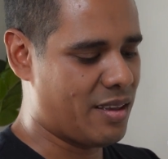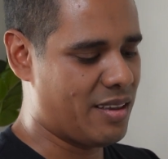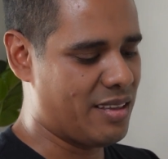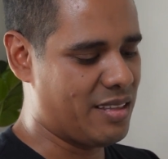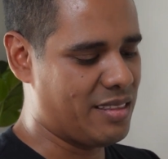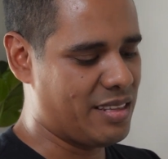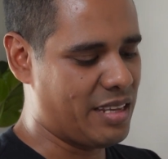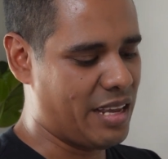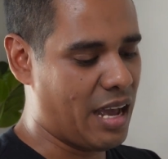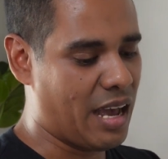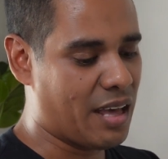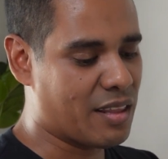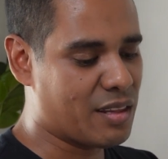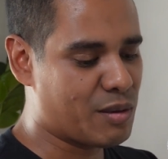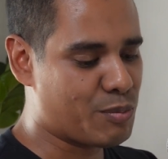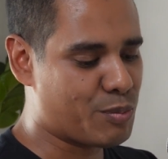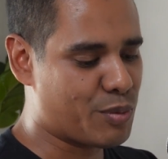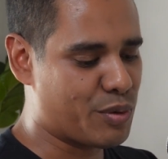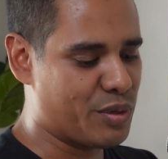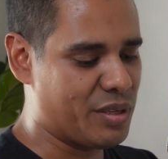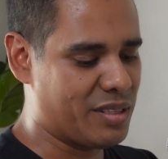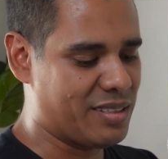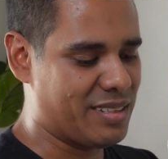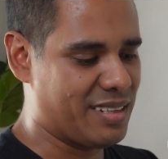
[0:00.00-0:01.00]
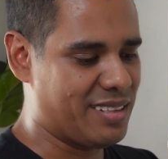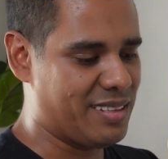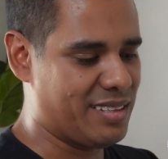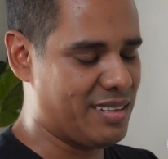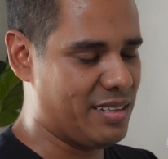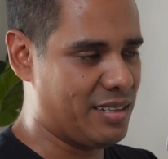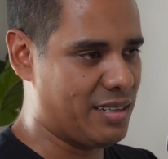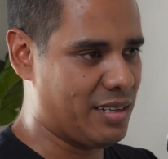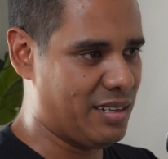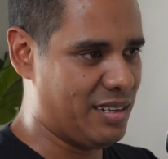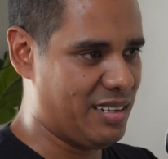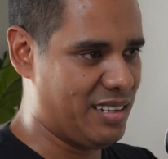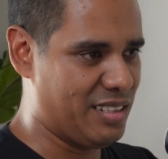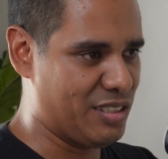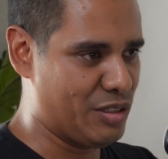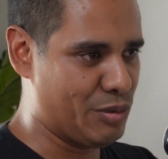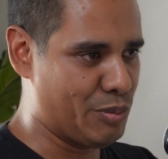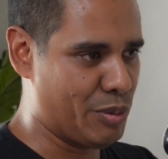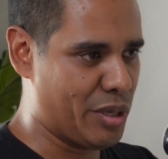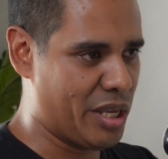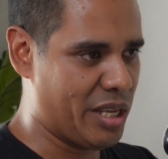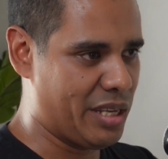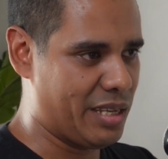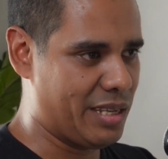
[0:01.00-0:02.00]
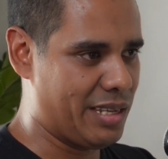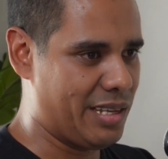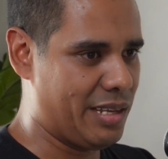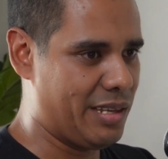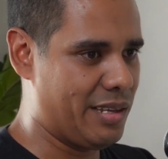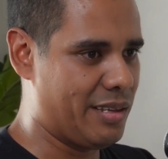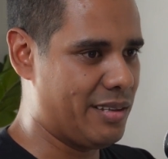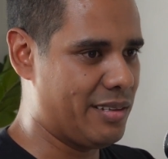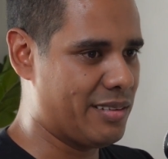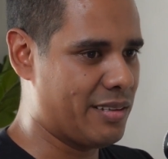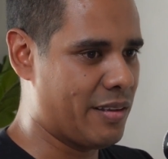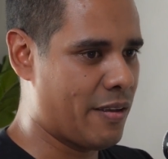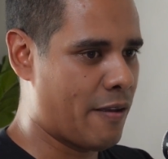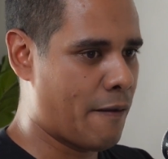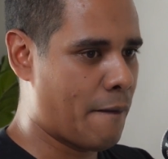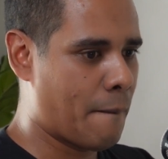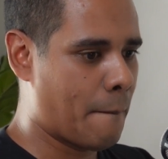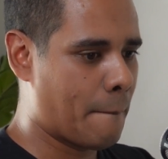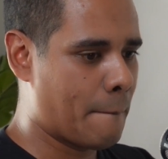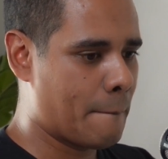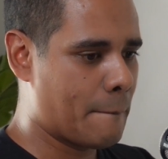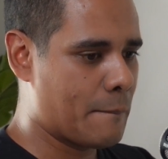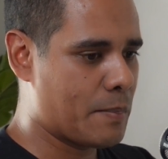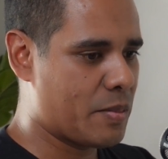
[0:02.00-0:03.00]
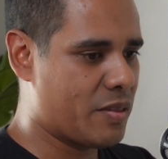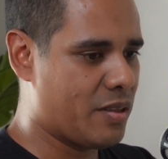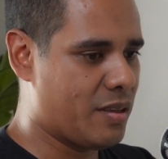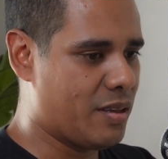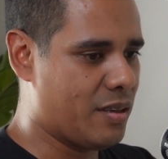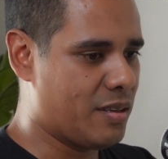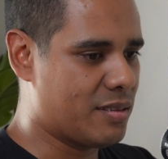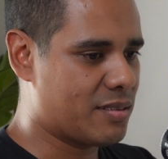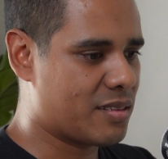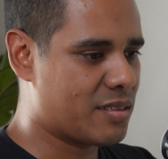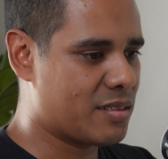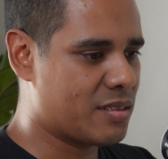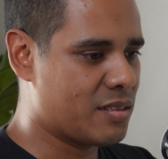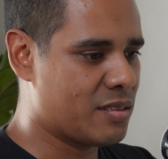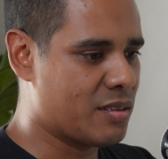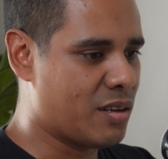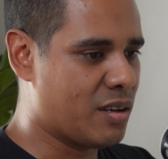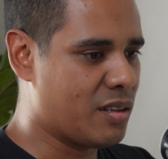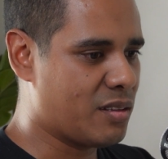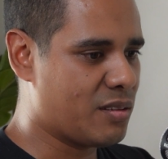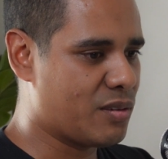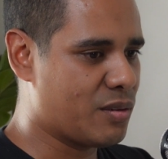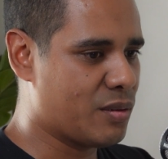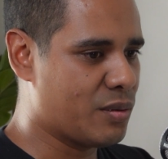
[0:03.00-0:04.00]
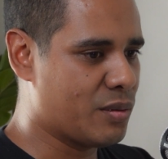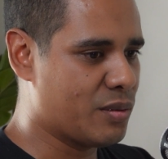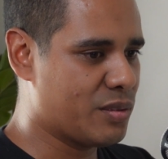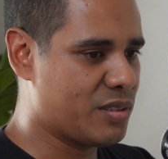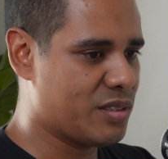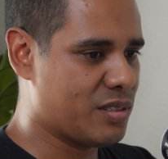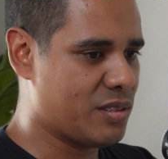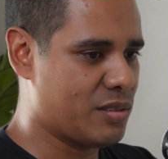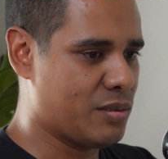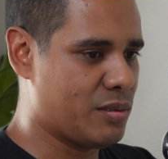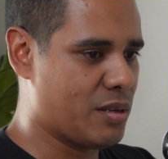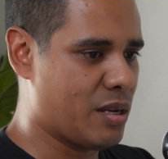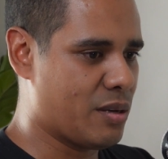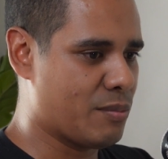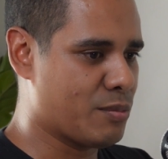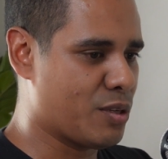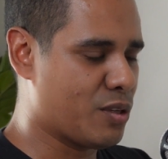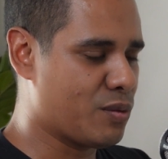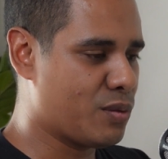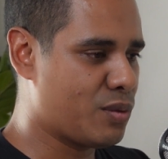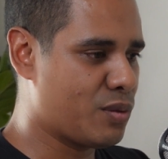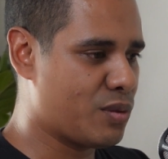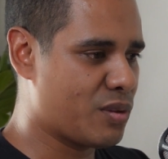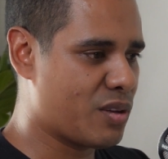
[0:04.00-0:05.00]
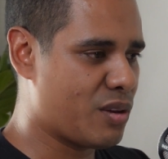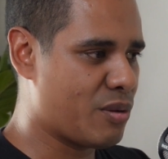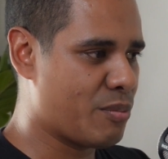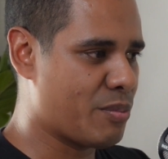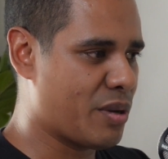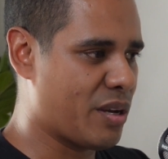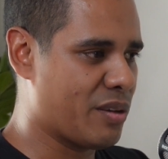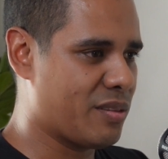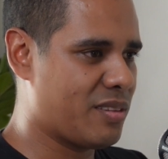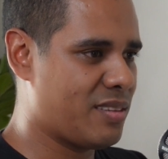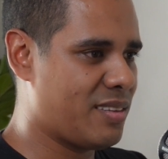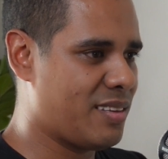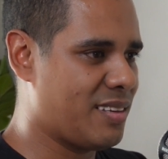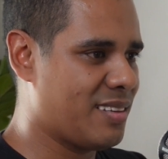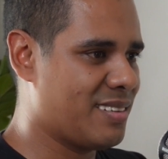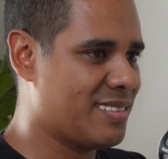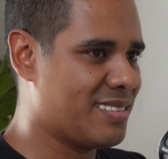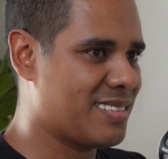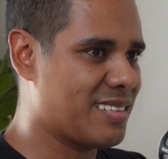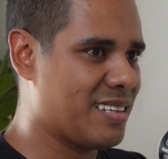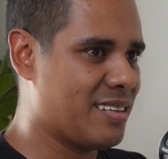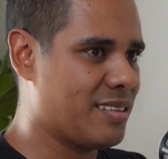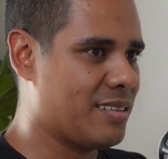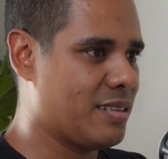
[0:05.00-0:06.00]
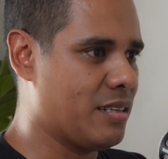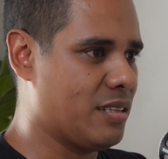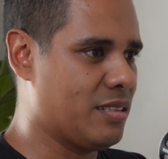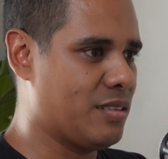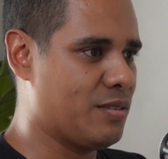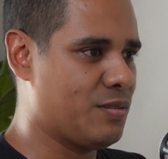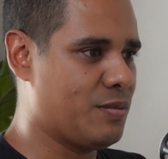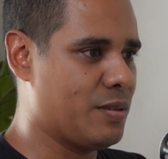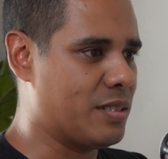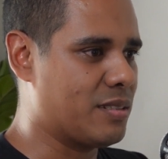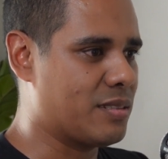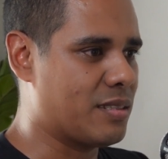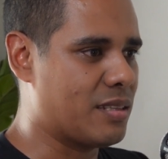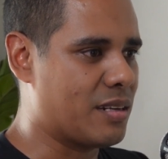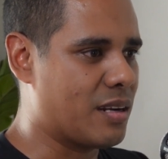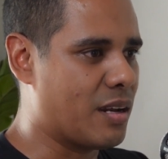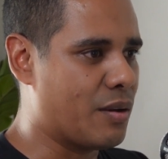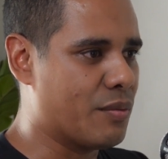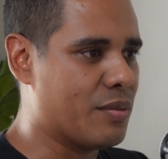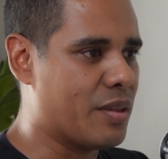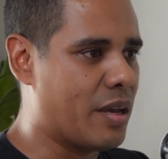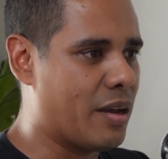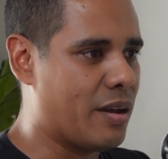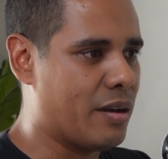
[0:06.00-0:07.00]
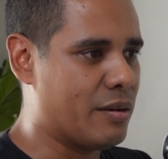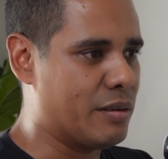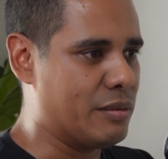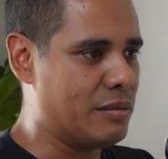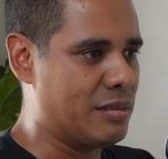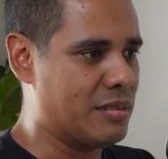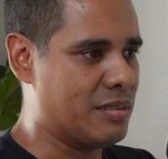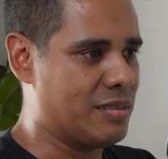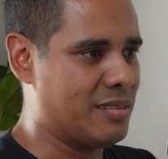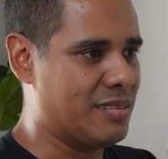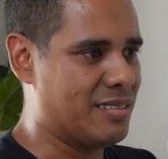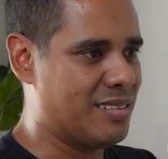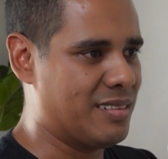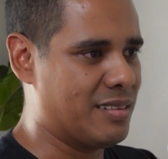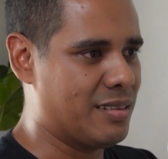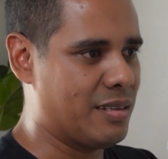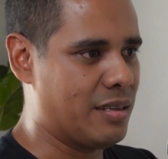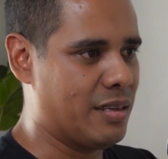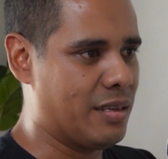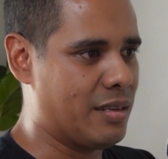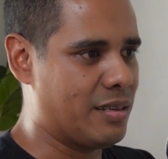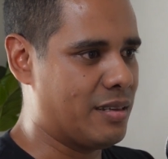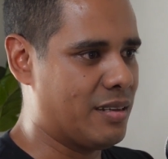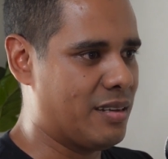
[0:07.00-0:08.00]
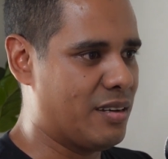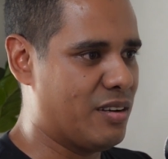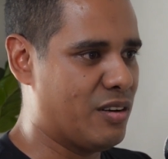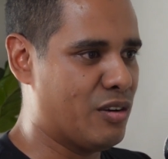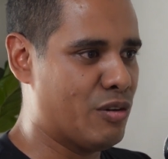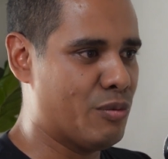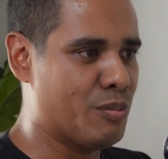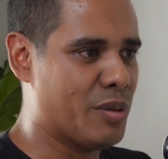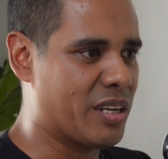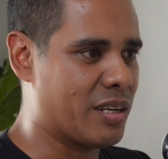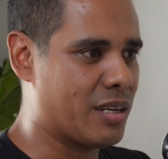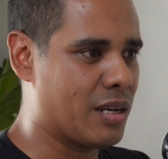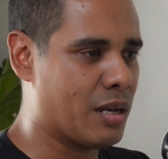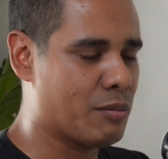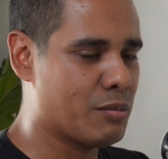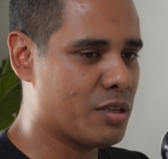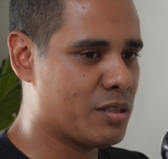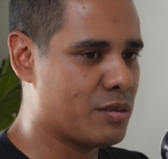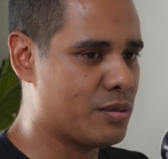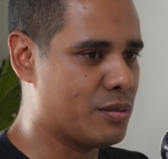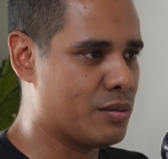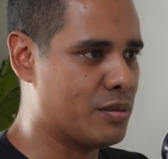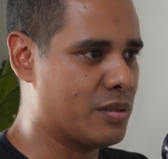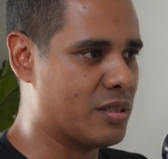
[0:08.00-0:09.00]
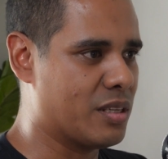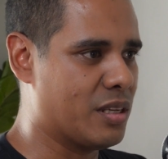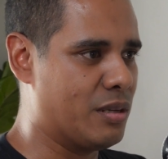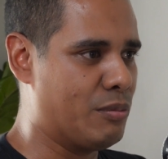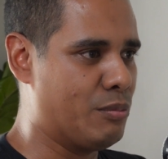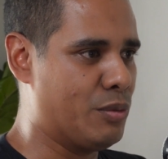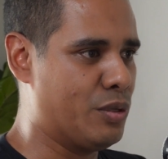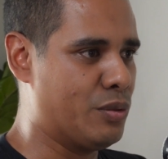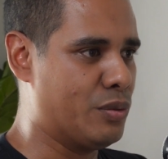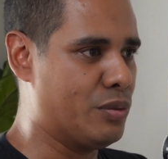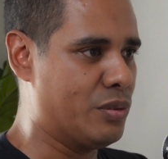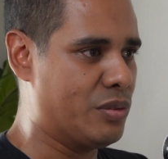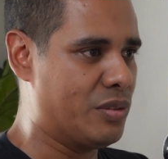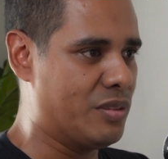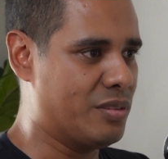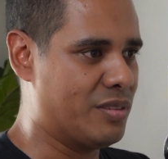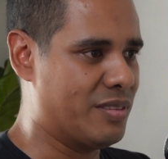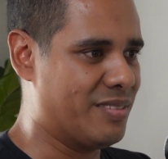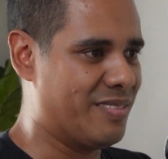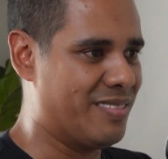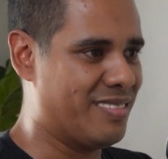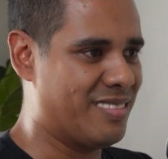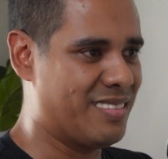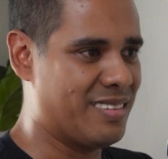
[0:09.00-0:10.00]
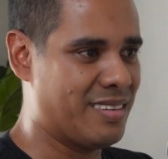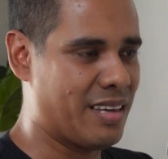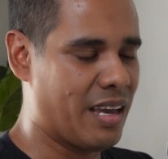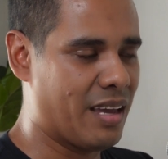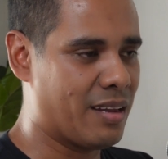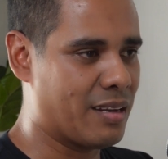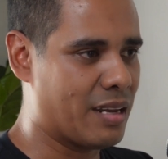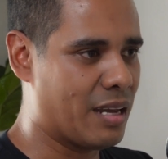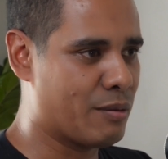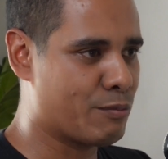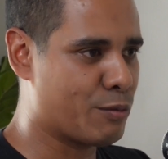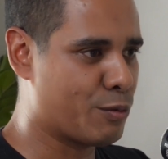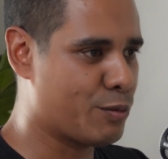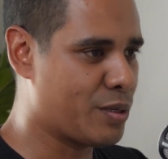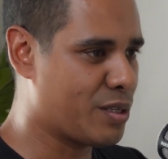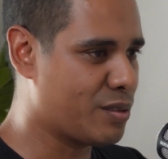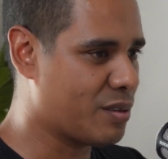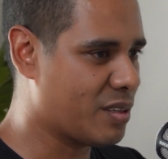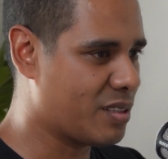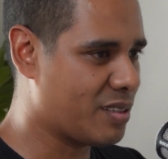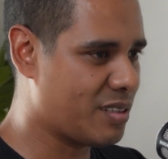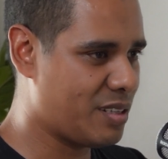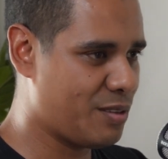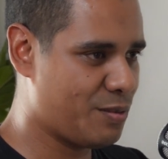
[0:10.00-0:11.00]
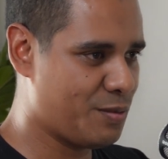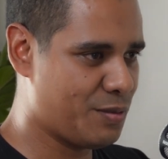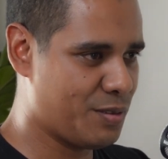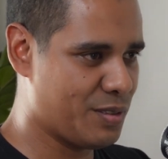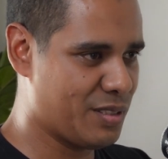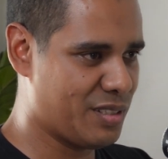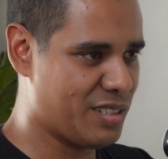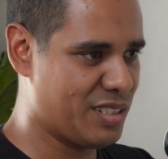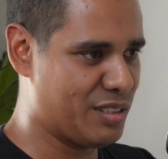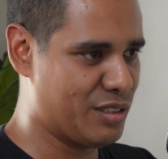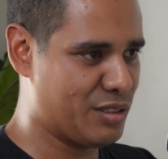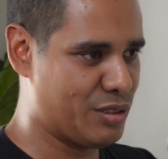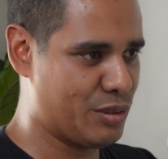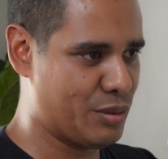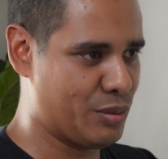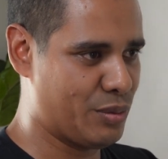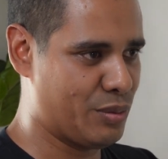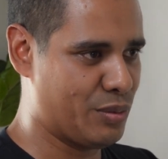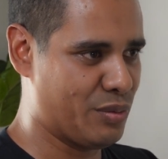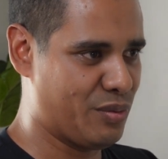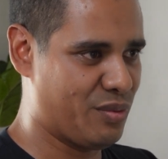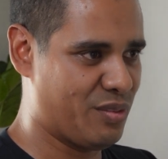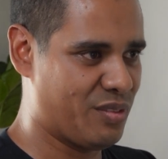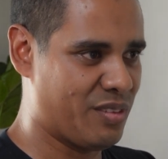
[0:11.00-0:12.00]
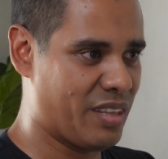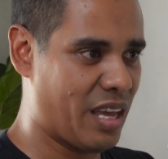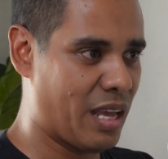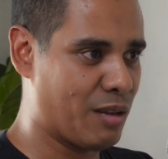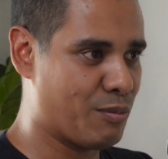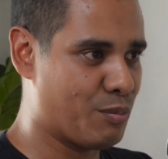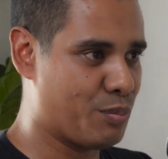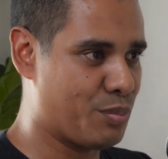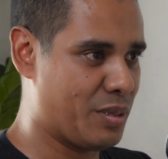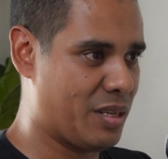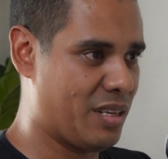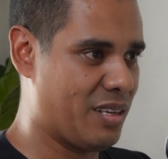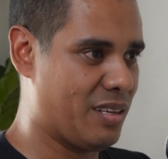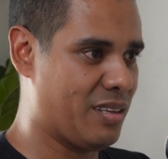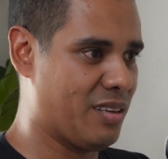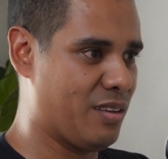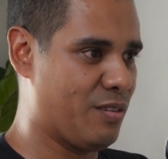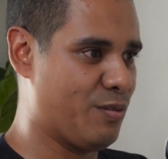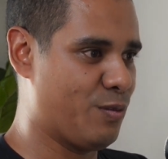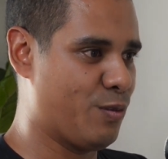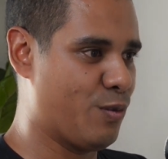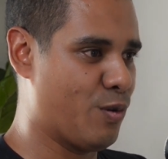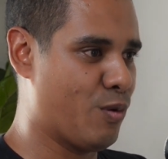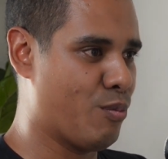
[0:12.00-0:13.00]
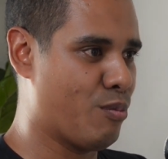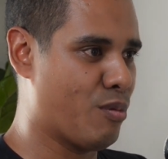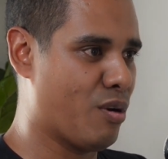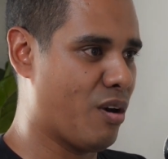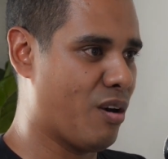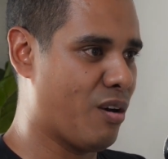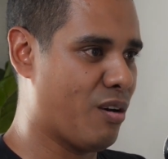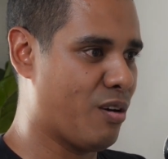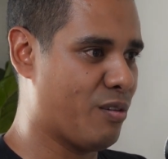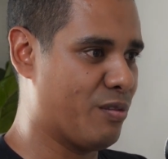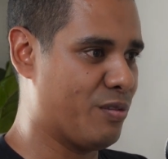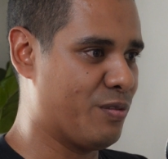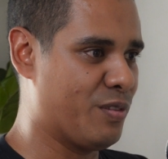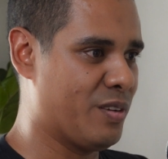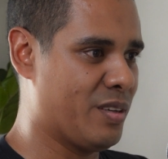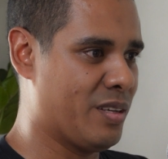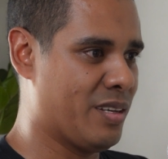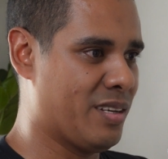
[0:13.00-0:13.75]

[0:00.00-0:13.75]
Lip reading: And the other point I think I need to make is, it's not also, I'm not talking about things that gets fixed around the house. Like, oh, my cupboard door came loose. That we're not referring to that being a form of